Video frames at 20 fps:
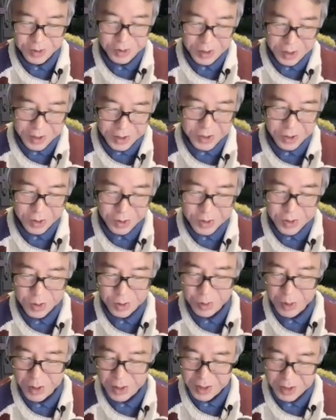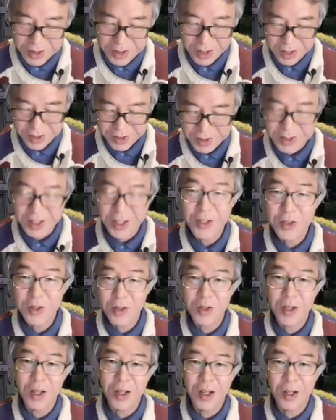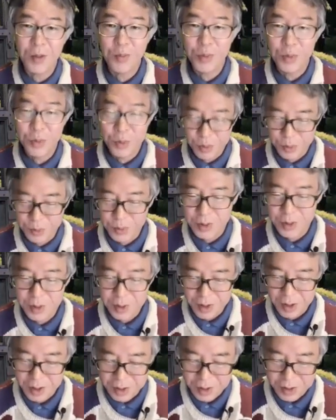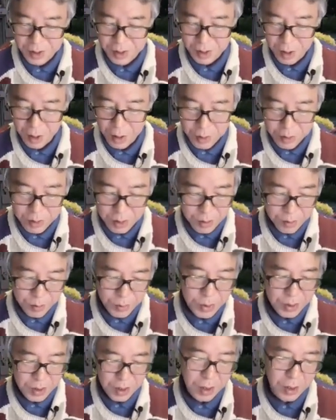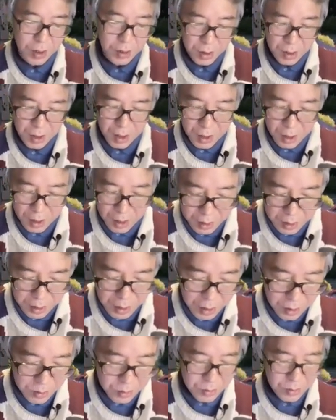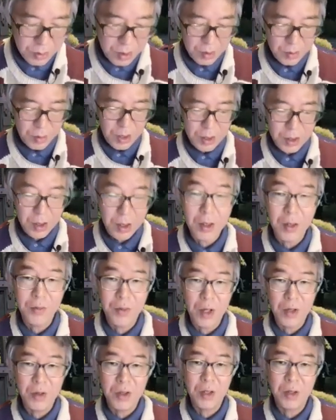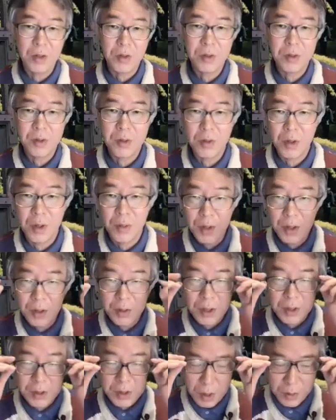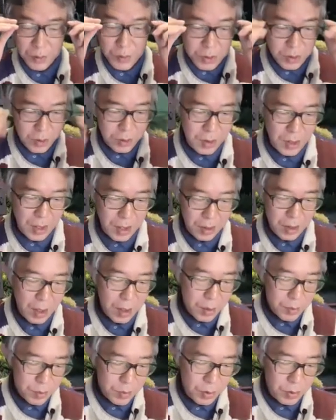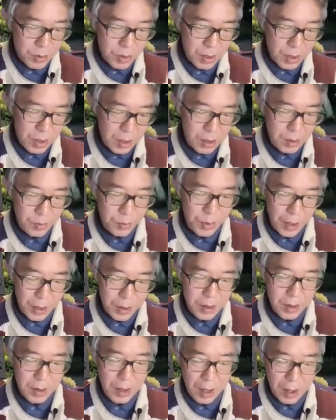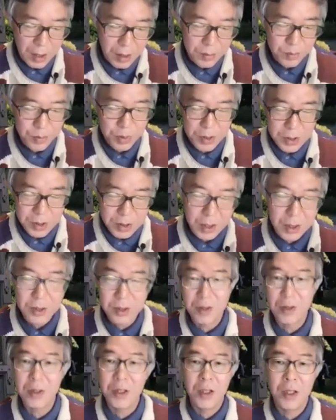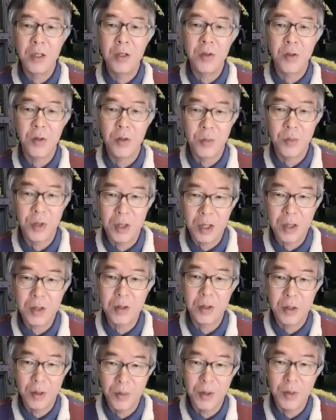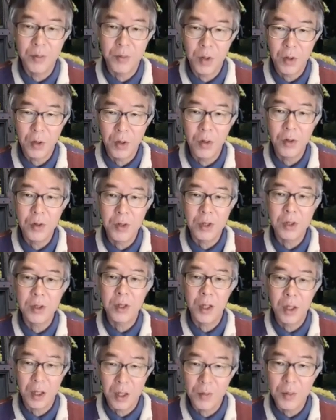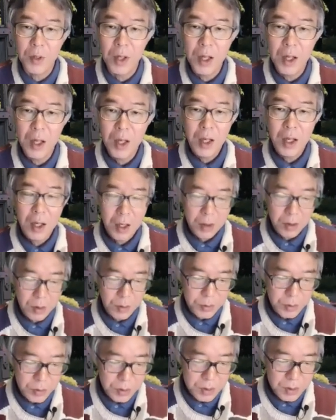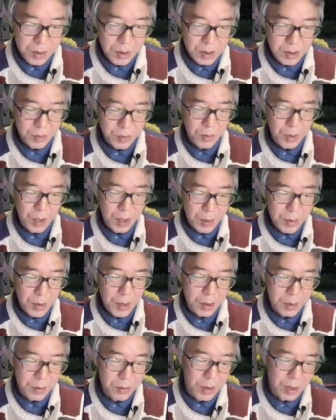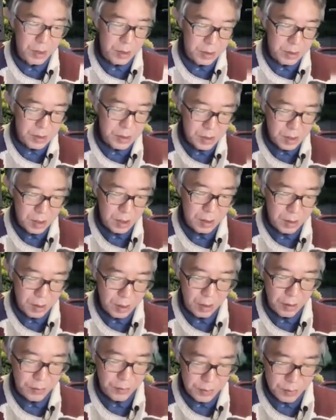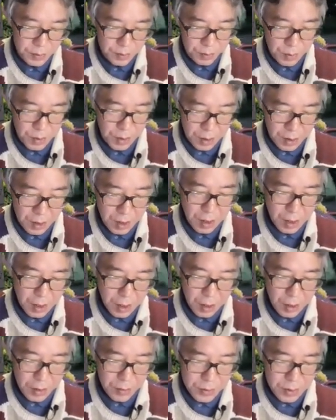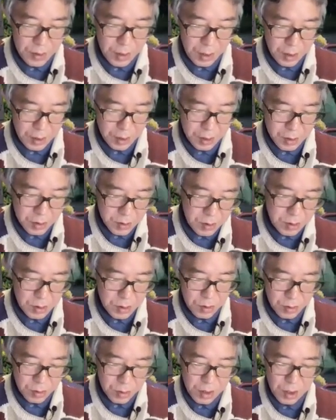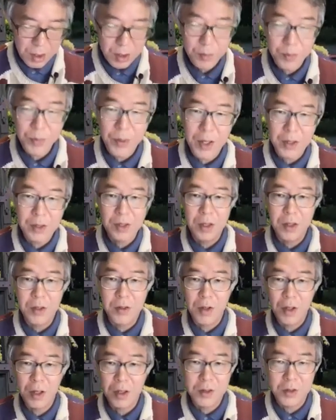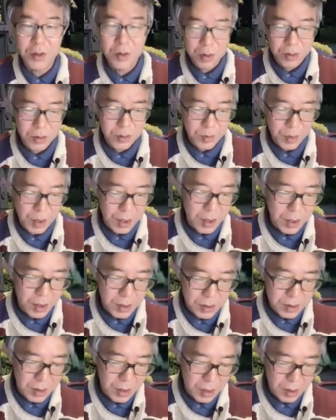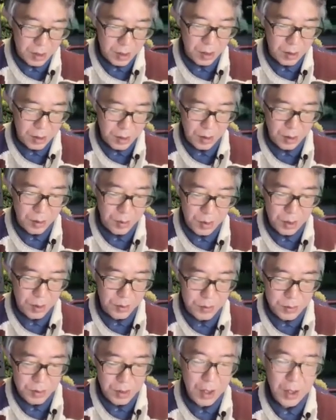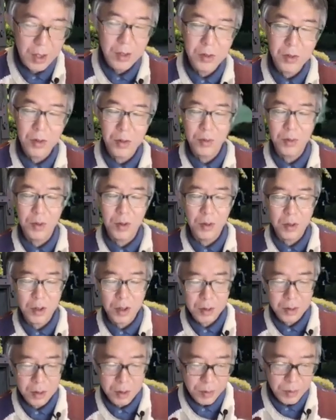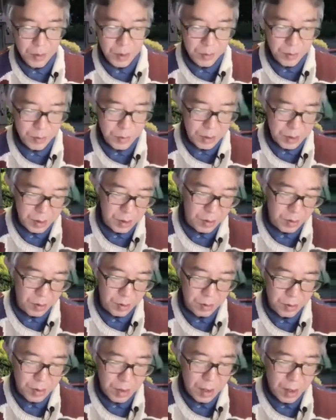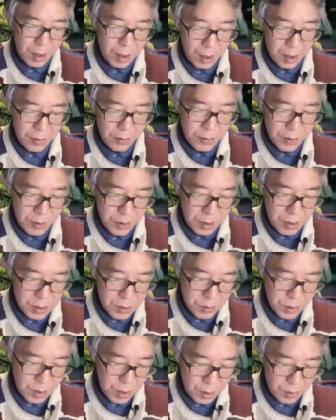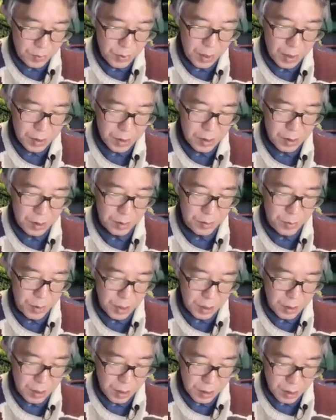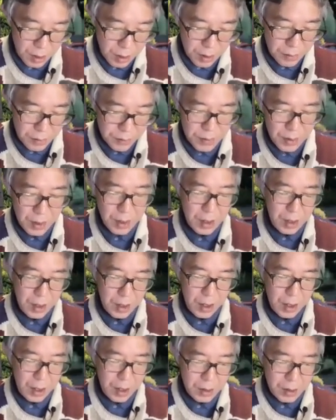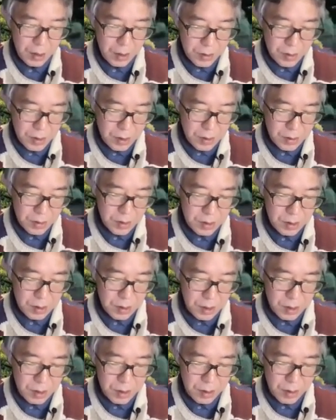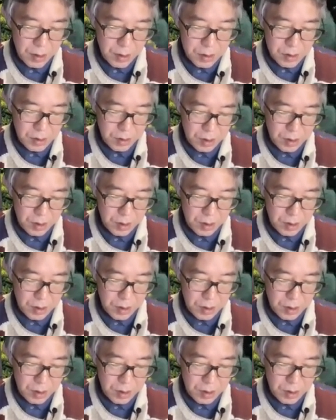I told you what is the extension and I proved this. Oh, but here, again, we are making a very non-trivial assumption that both heat paths are precisely in thermal equilibrium all the time. And of course, this may be unrealistic if the 2 heat paths interact too much and then they become sort of non-equilibrium. But if these heat paths are big enough and this interaction